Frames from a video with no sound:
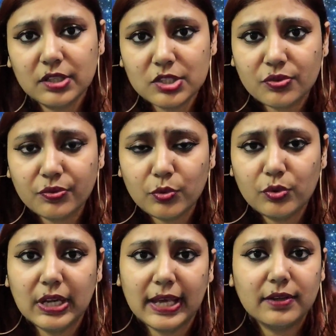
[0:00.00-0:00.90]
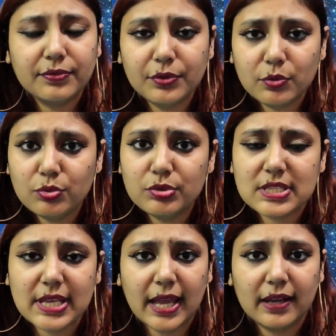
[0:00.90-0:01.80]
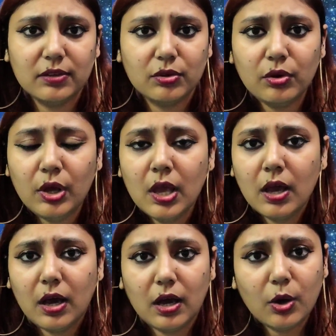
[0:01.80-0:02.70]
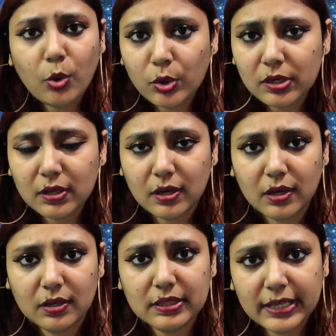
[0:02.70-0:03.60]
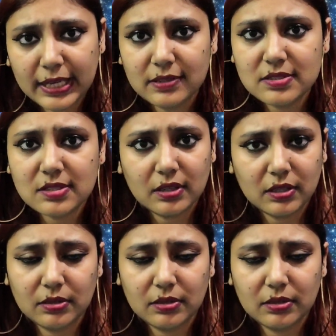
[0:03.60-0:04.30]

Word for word: rich food like fruits and whole grains